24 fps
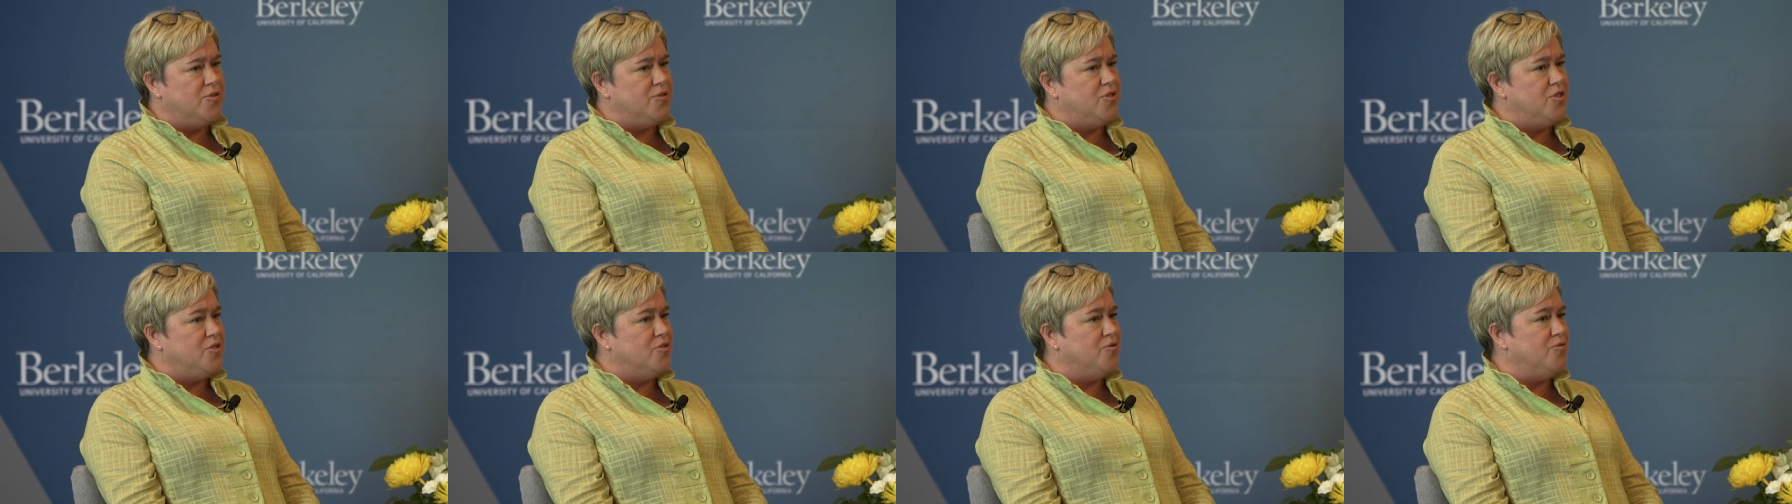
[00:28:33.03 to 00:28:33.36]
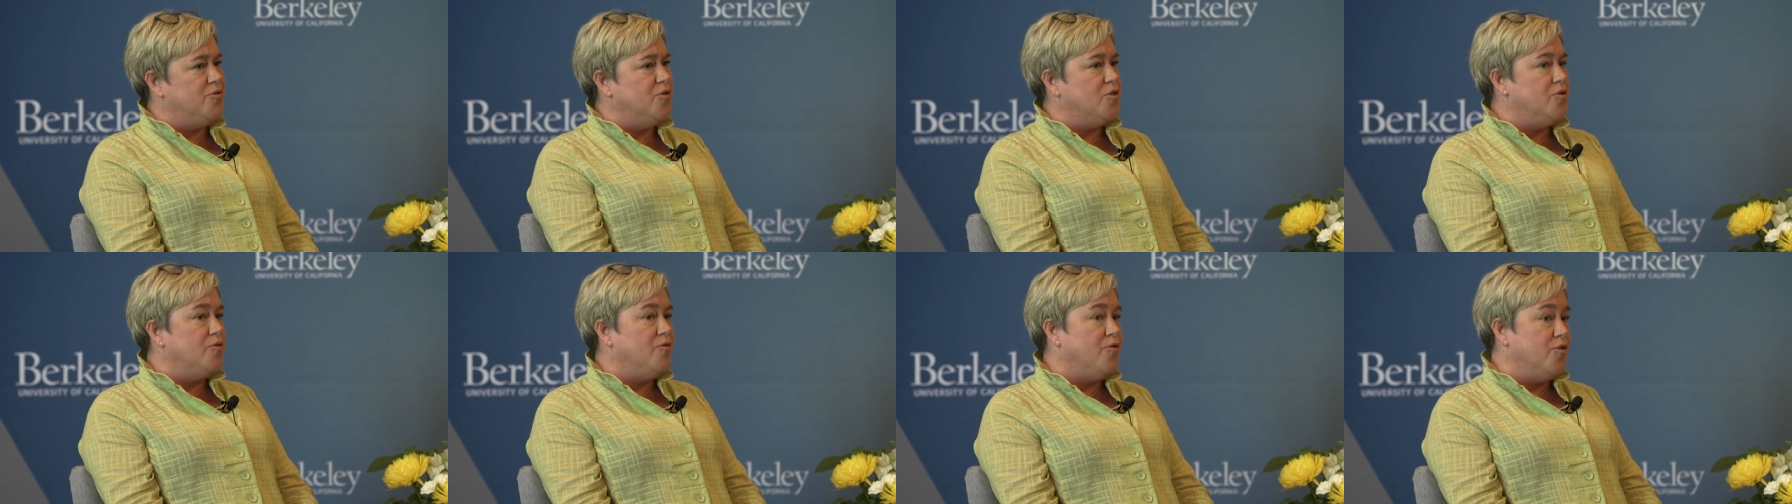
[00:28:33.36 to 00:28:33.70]
just
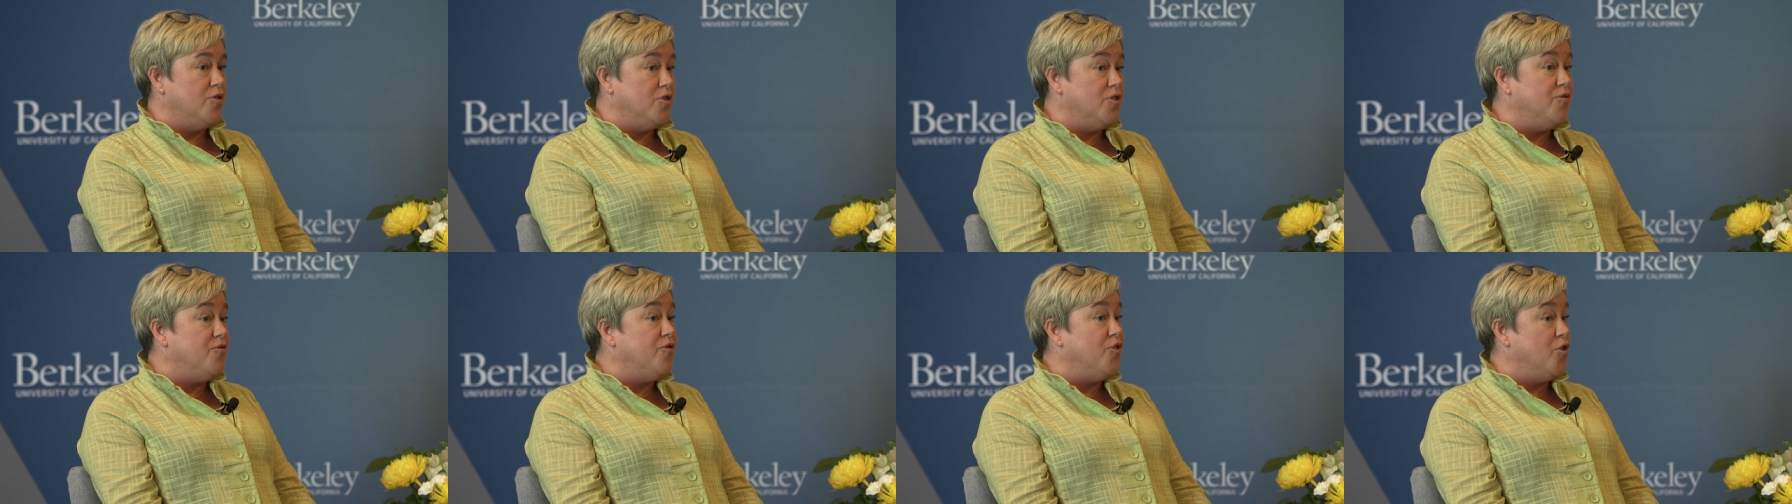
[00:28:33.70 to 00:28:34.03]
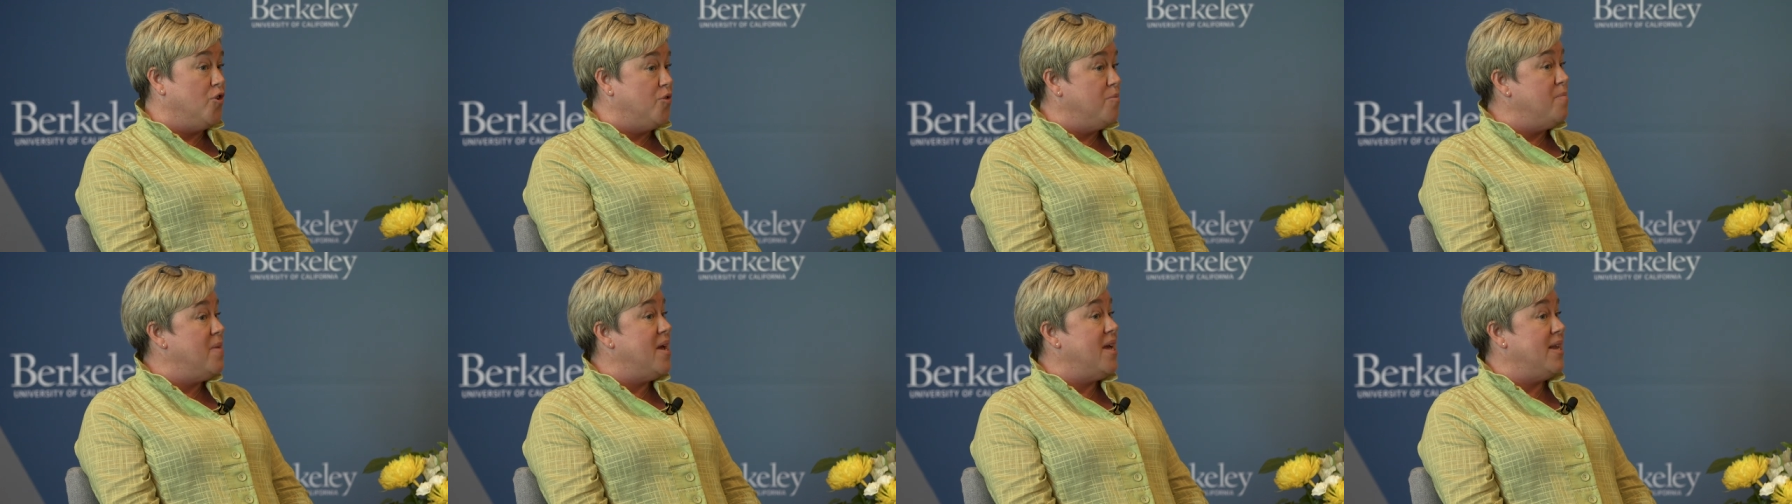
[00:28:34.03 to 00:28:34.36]
for, for
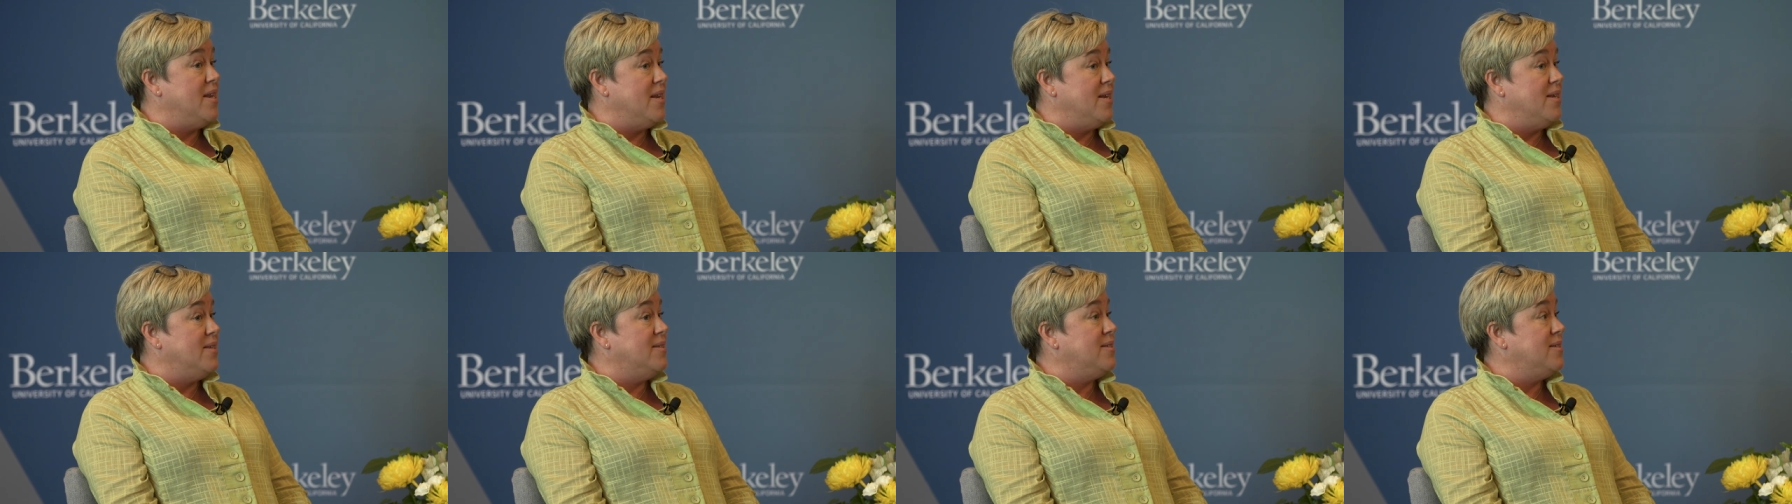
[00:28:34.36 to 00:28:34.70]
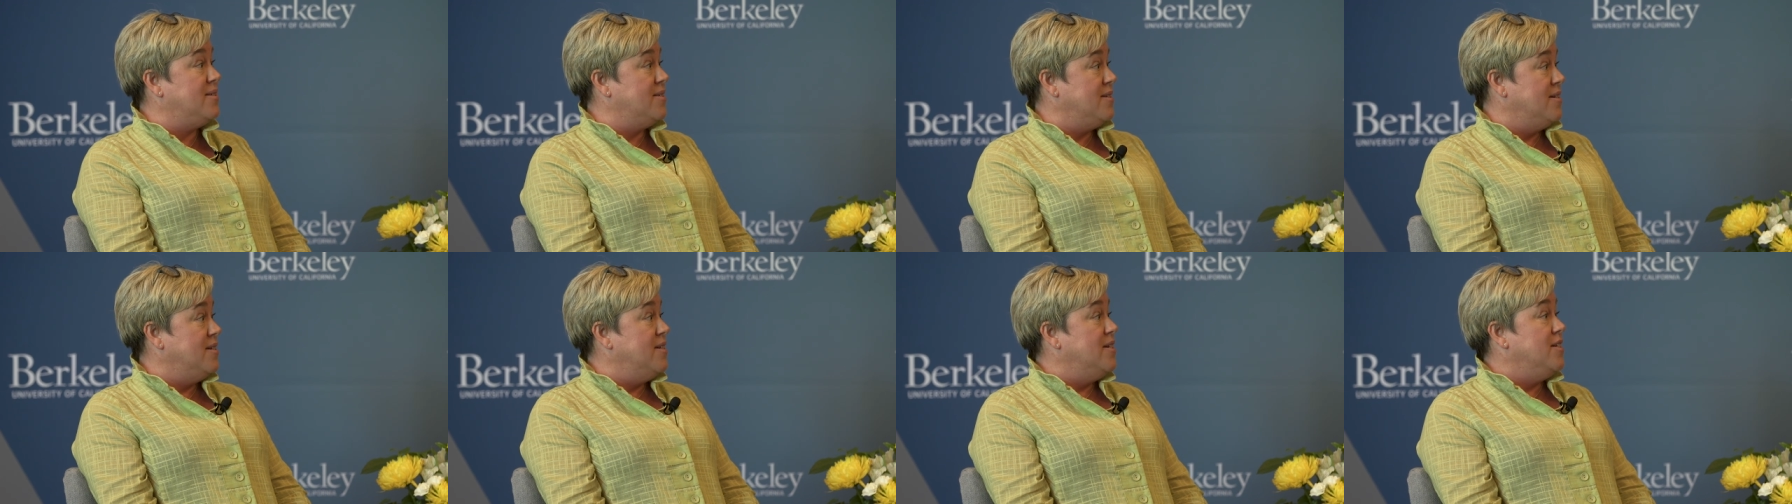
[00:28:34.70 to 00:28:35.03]
deferred
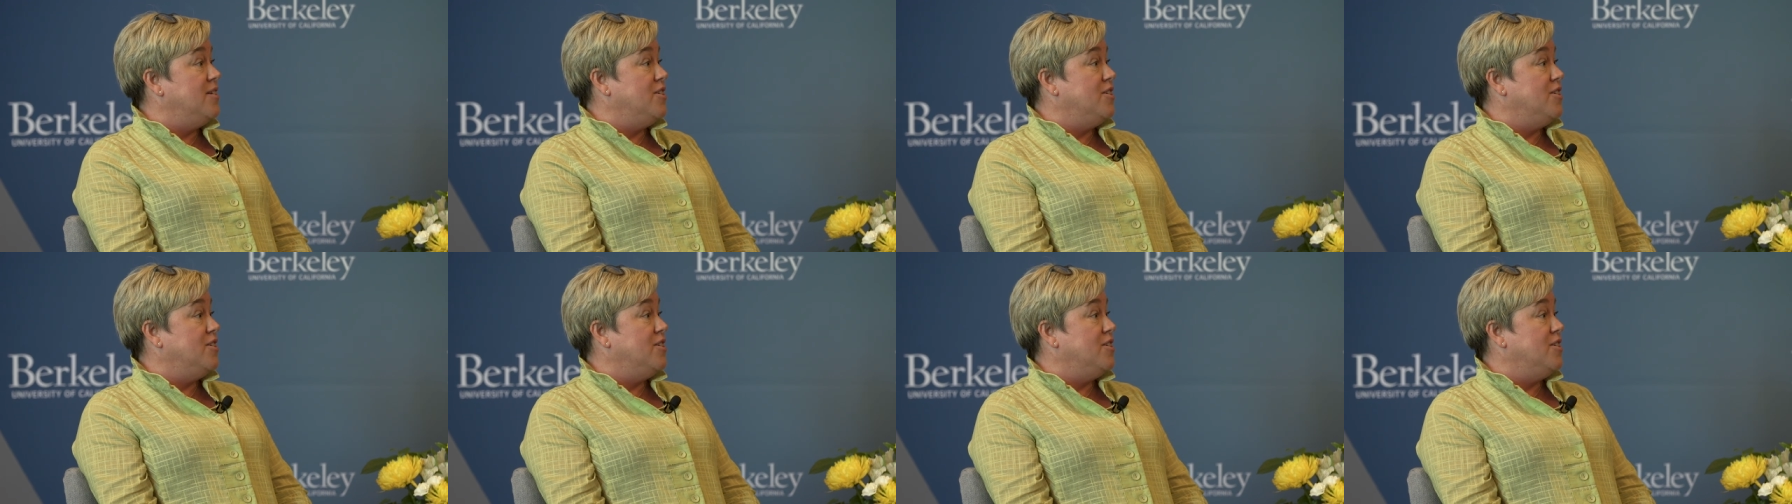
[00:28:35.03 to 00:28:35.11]
maintenance